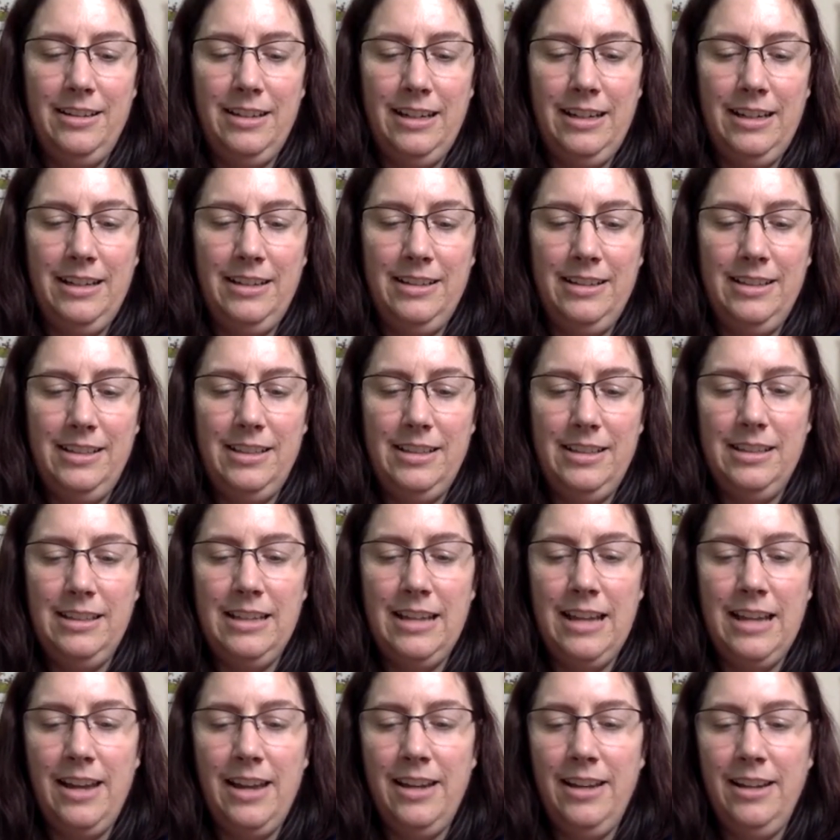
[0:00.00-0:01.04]
it's
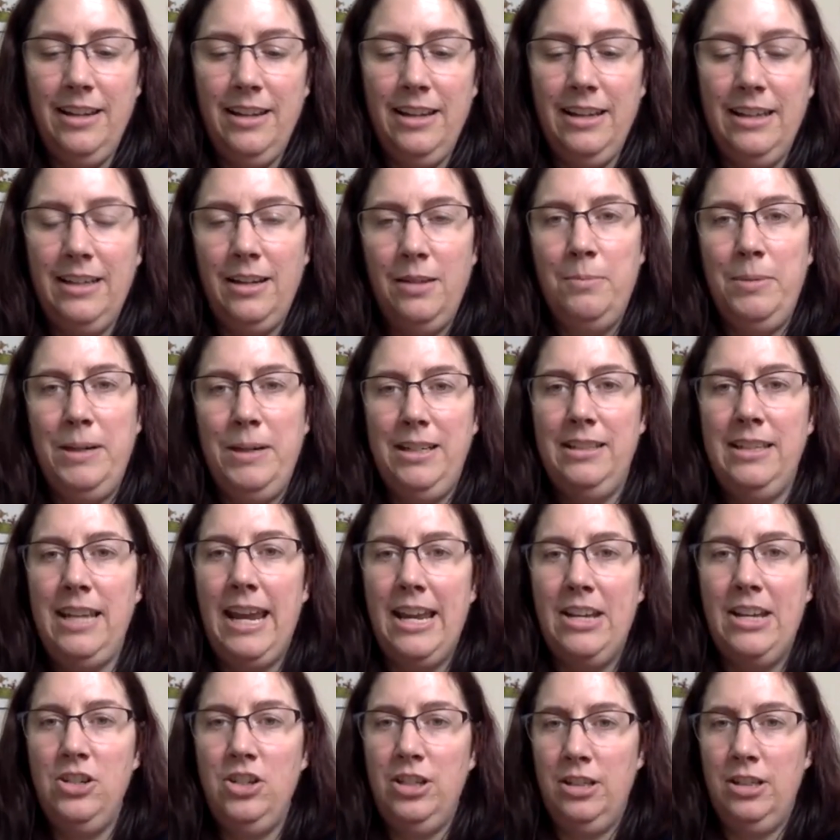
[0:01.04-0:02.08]
not like a big
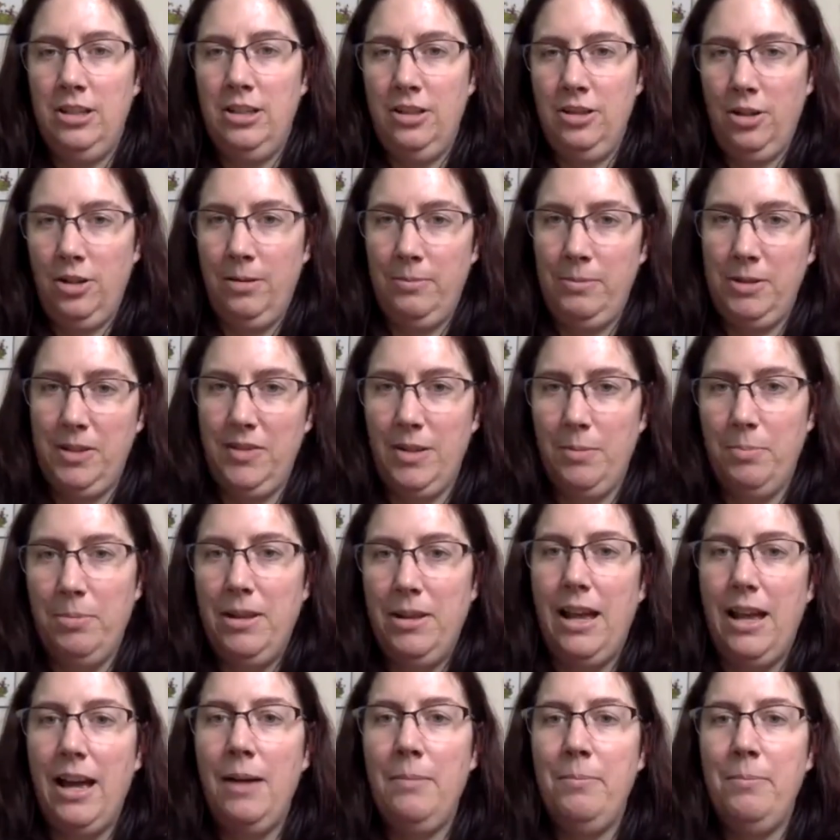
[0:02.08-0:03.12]
tension in terms of the
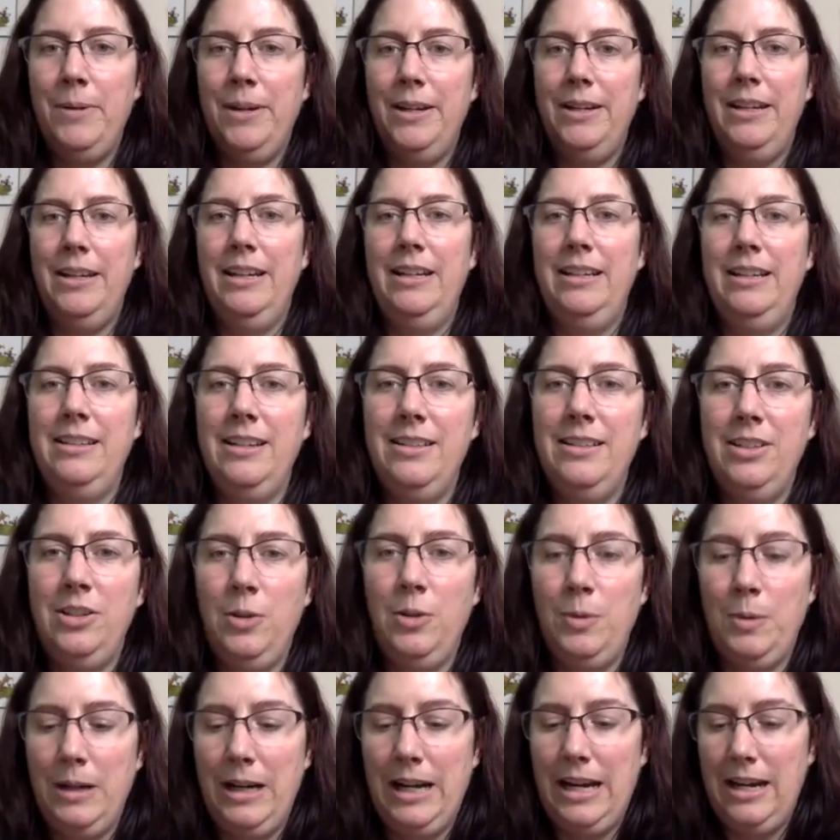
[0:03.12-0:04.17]
plot, but it does
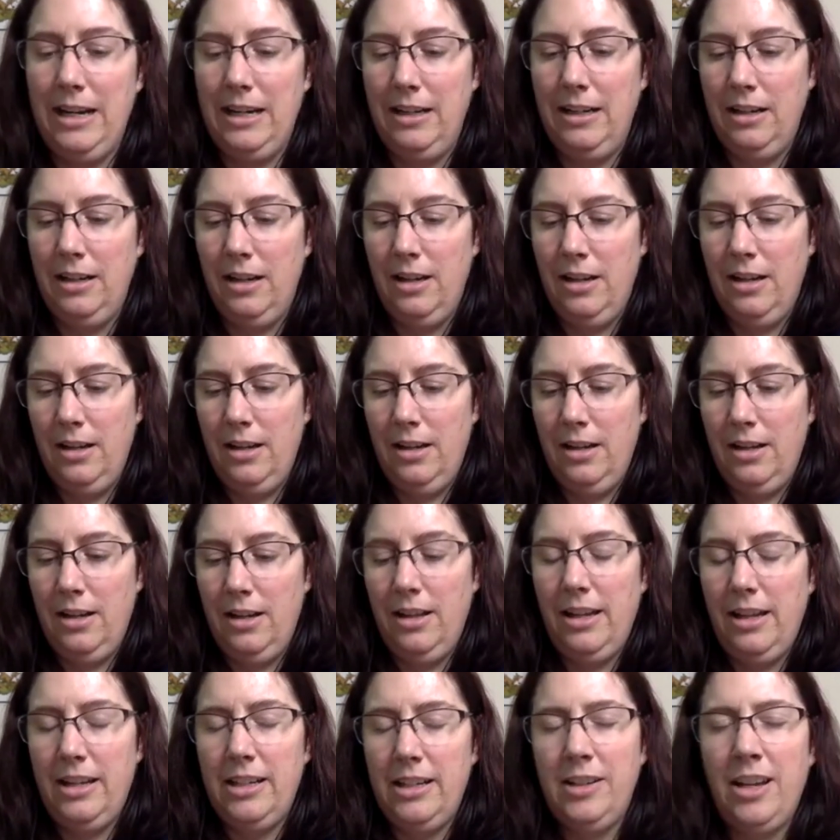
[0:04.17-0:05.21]
create
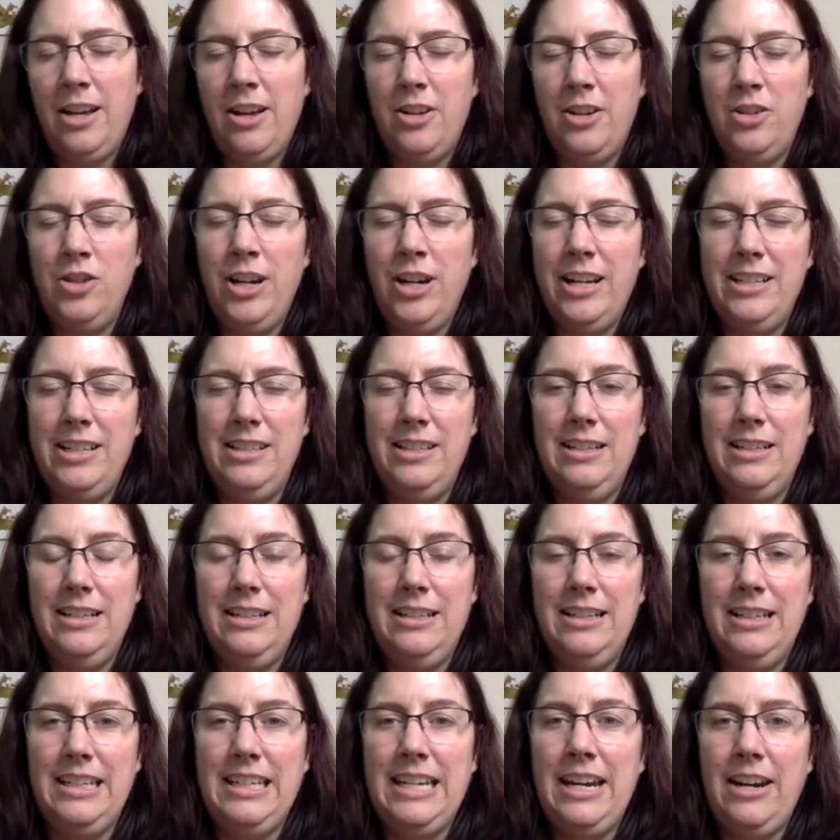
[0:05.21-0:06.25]
a lot of contrast
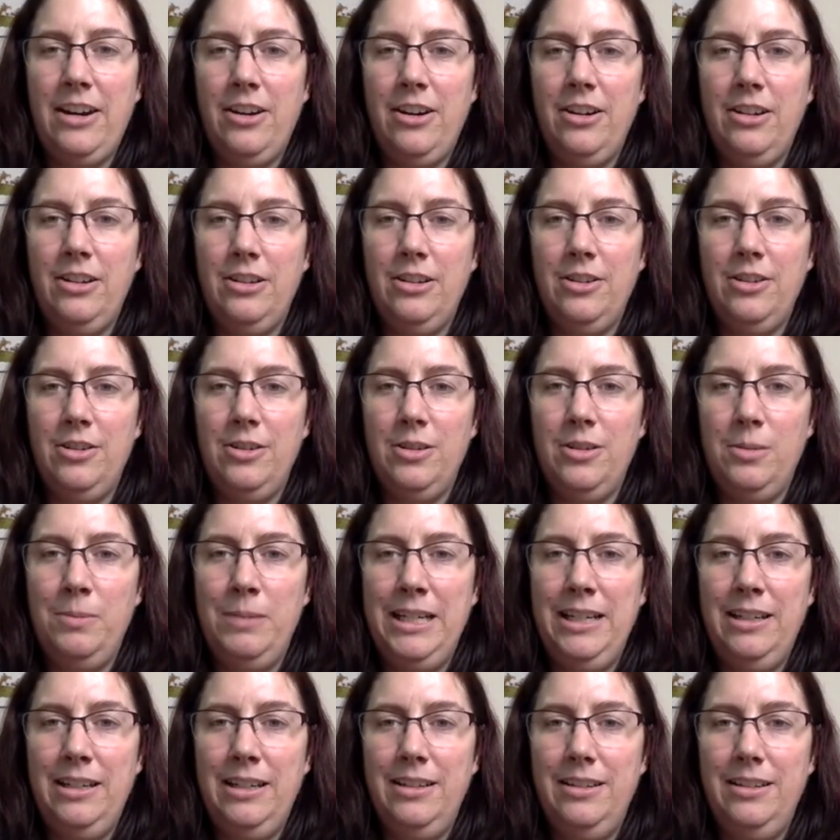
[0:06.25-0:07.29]
in the characters,
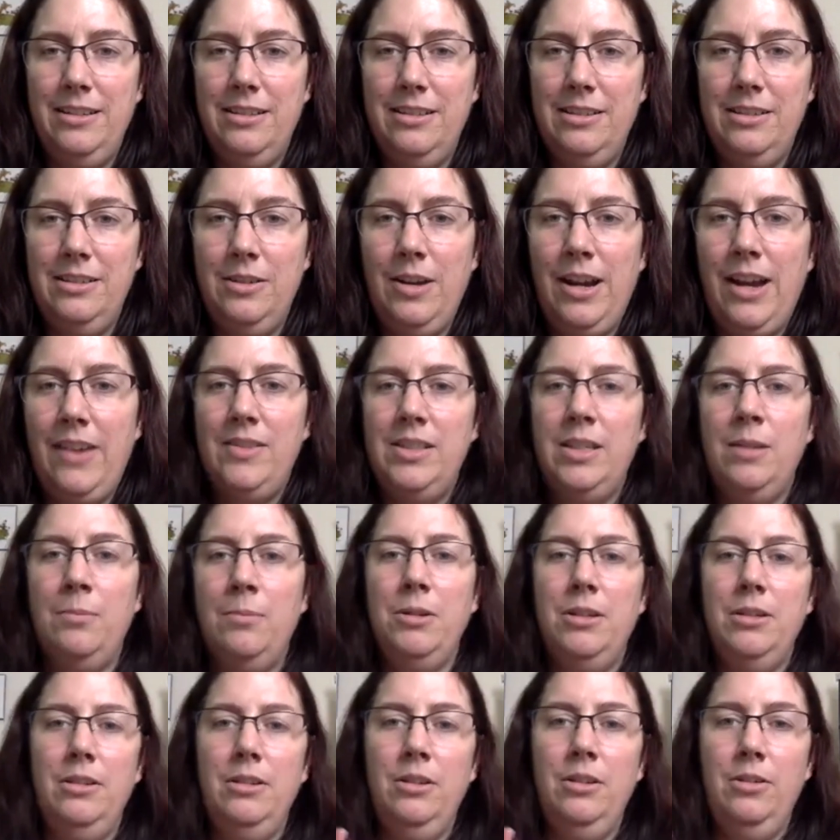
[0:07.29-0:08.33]
because you have
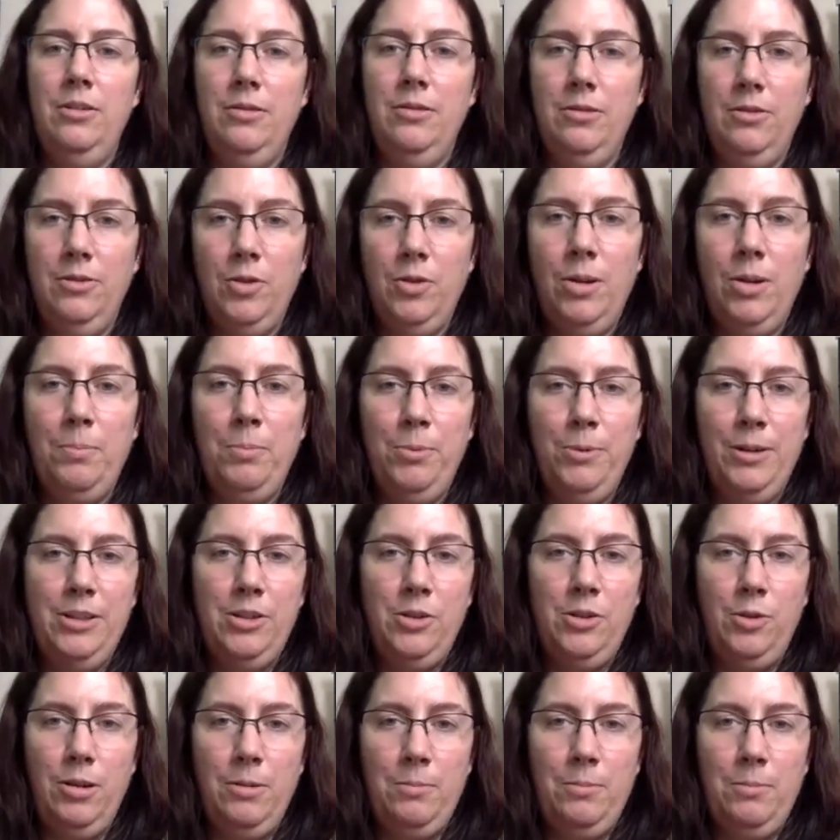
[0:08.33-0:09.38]
someone who grew up
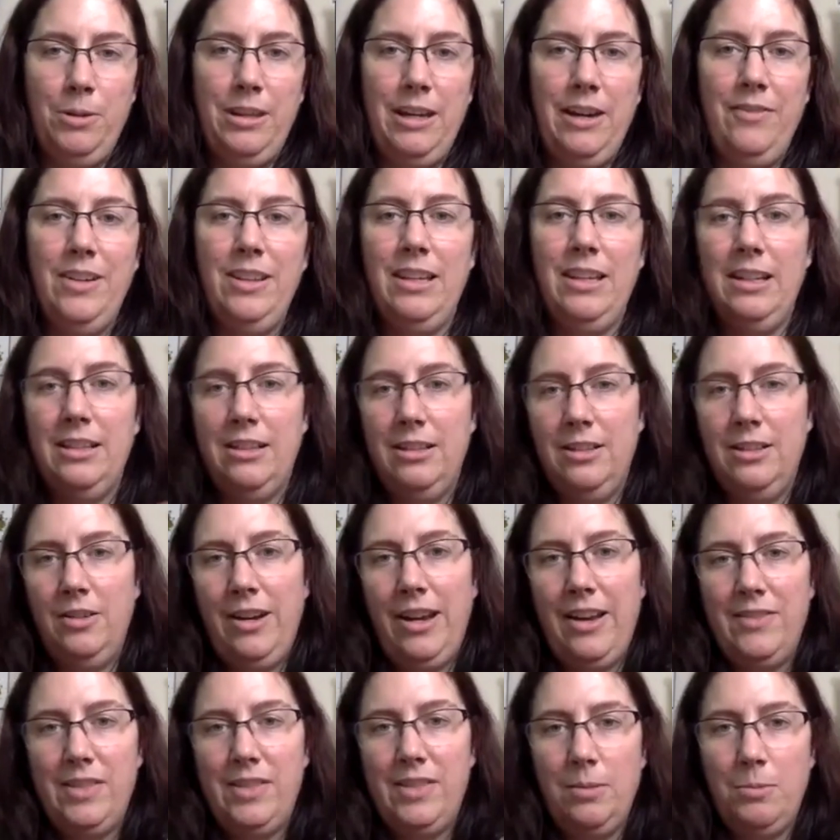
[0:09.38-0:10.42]
rich, grew up with everything, and you
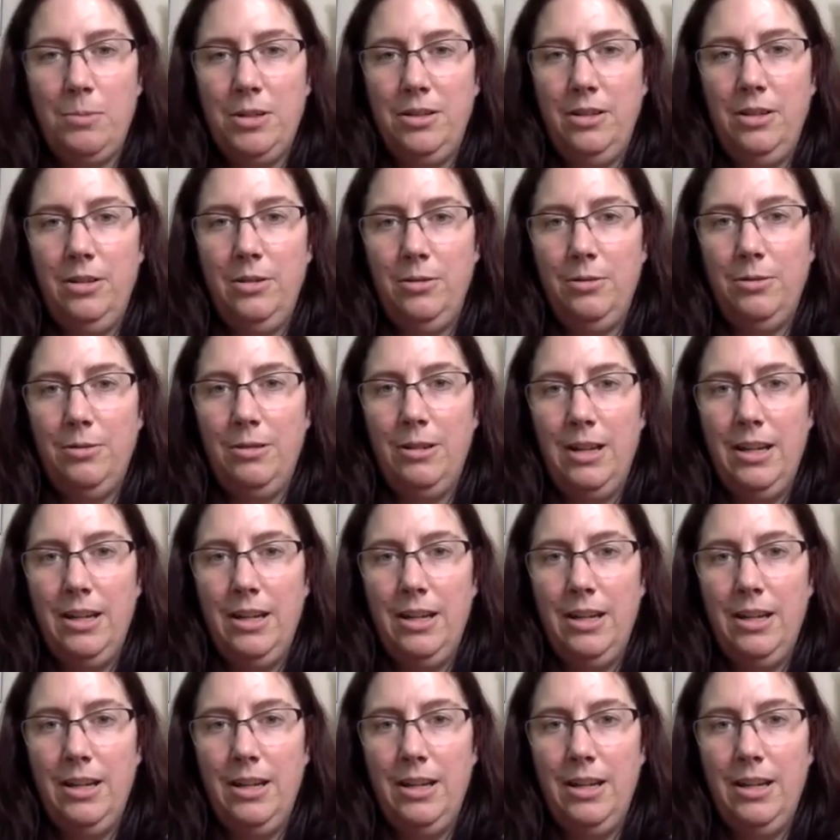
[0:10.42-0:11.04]
have someone who,